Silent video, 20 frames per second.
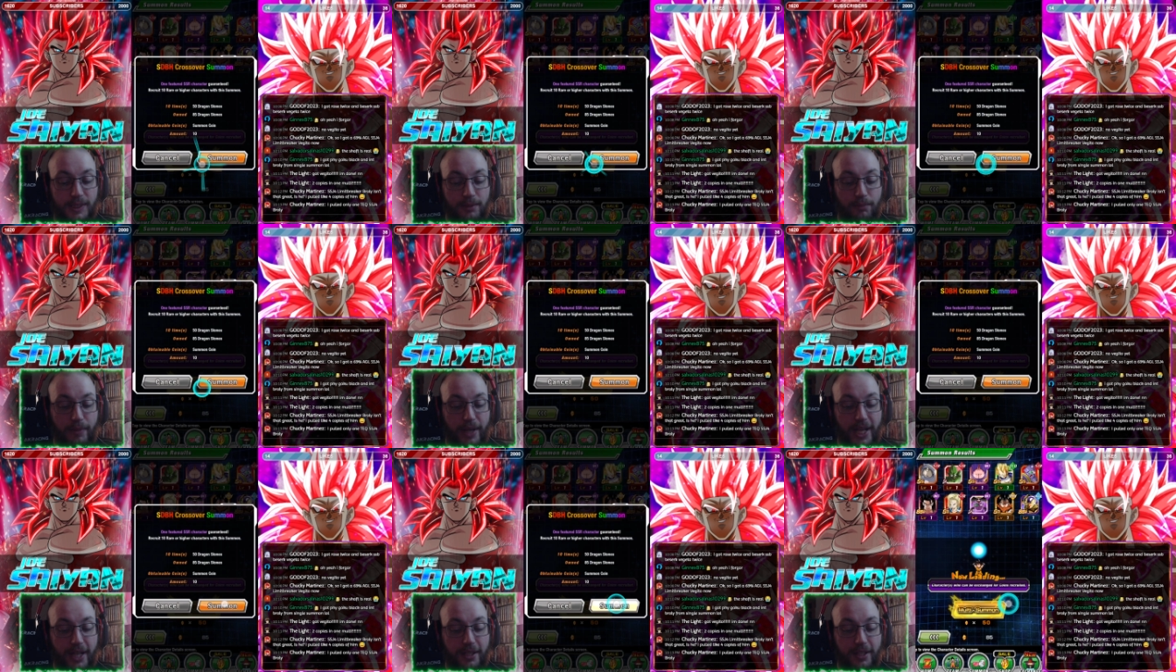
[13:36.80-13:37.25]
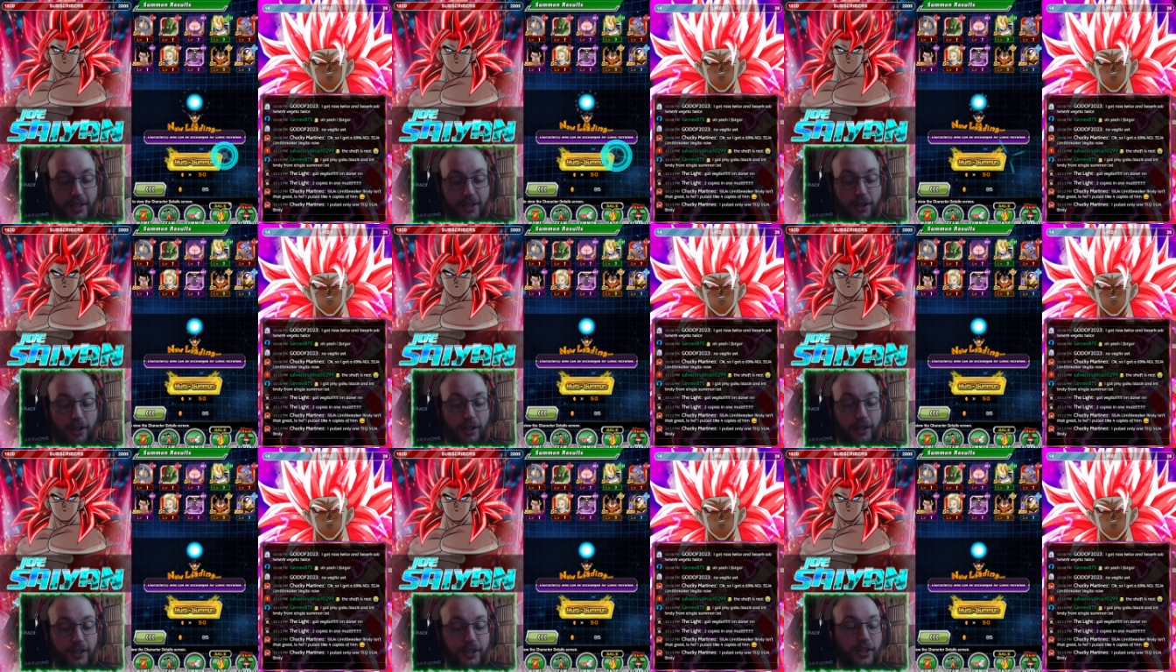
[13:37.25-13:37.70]
Man, did
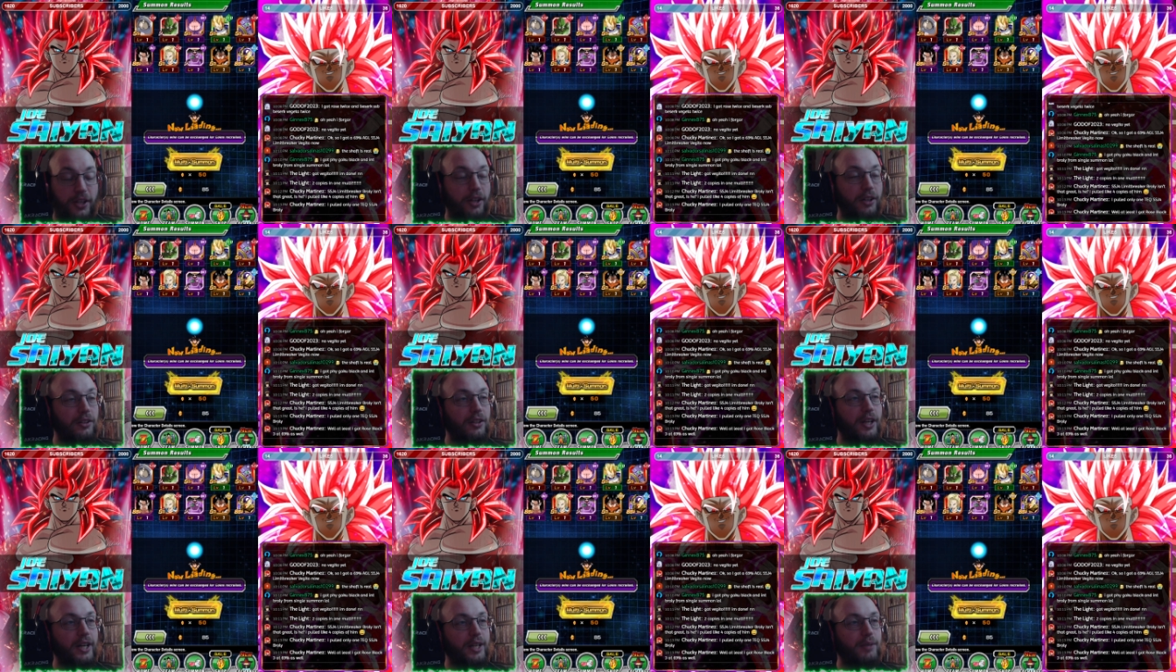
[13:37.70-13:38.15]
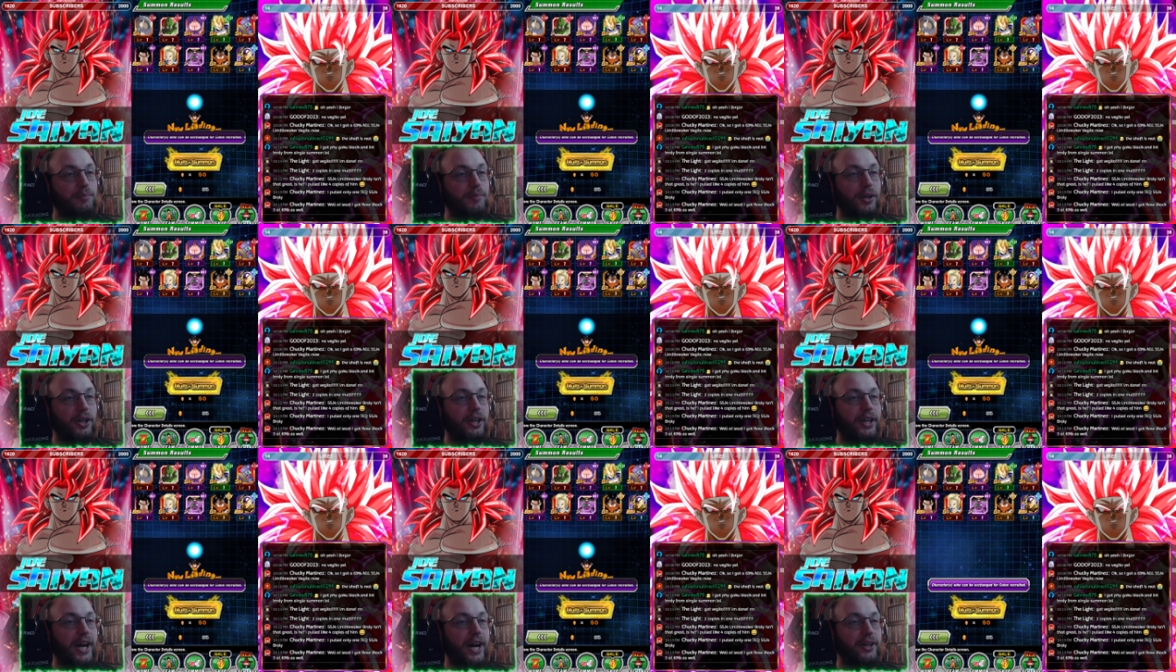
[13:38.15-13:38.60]
our did our luck
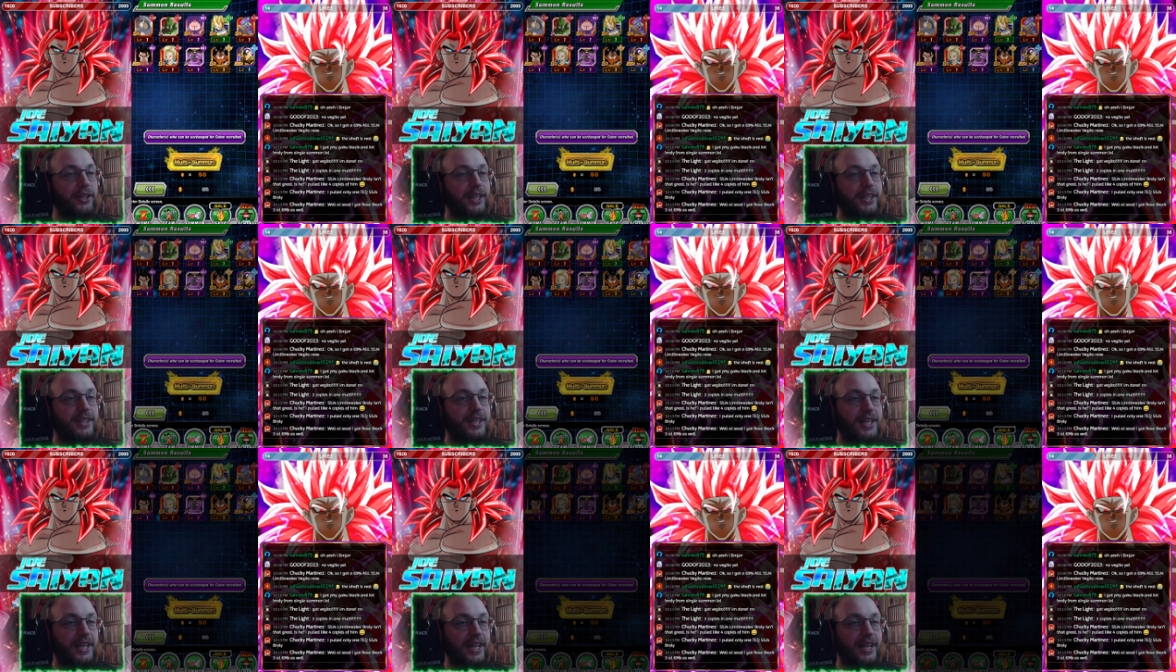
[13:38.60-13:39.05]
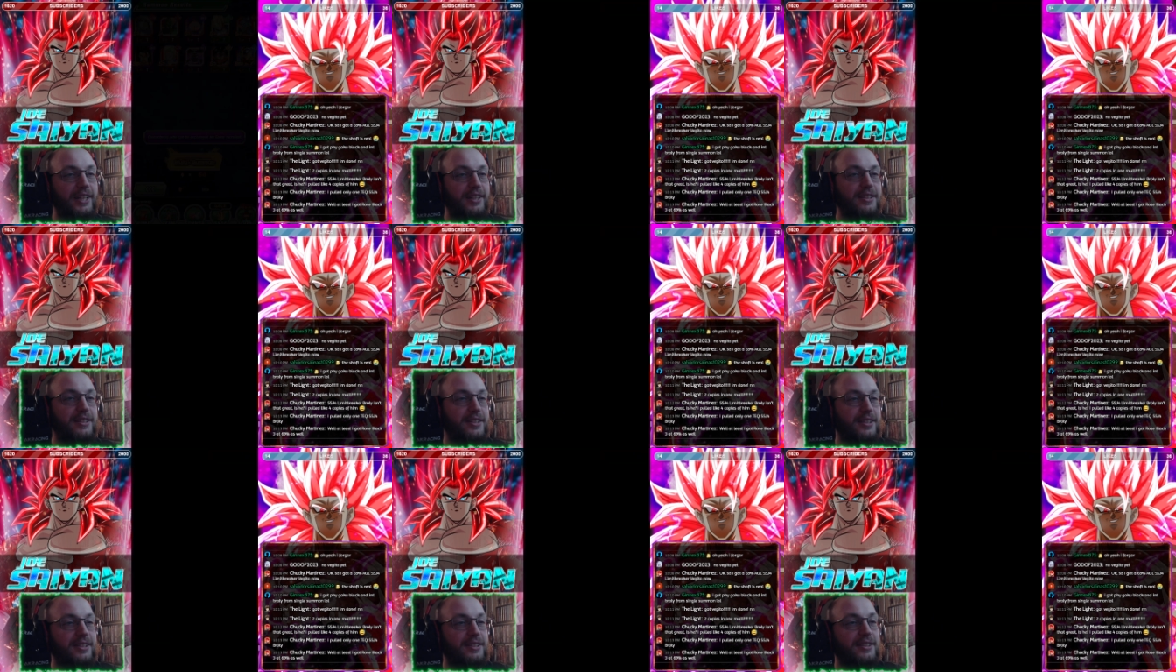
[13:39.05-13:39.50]
burn out at the
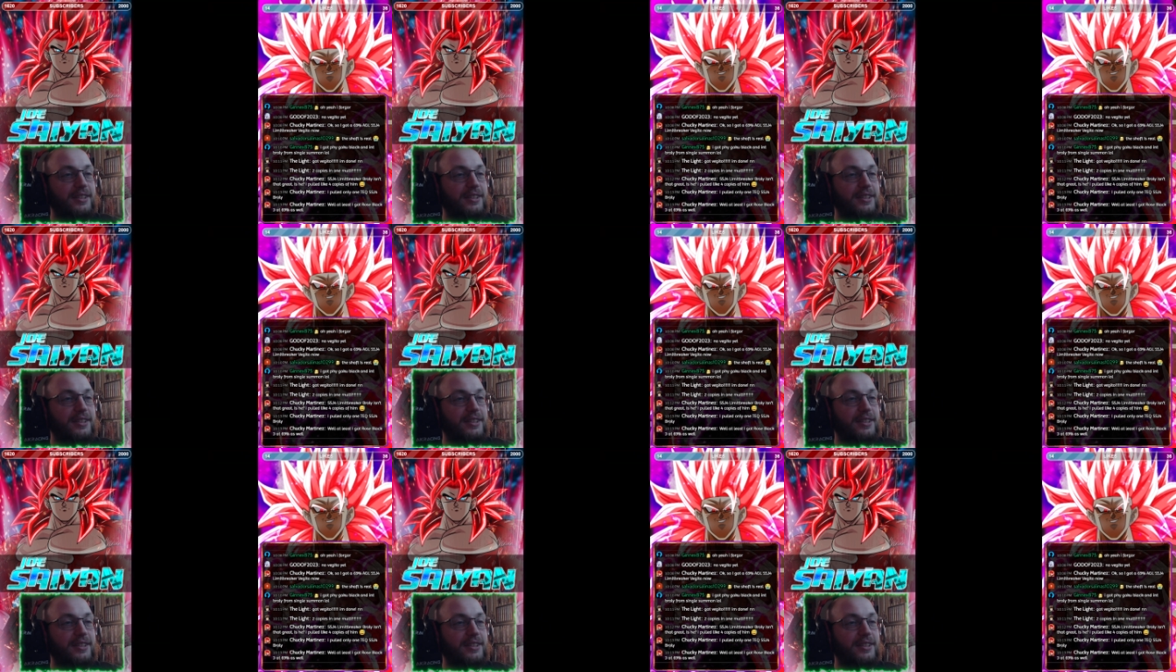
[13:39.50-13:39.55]
end?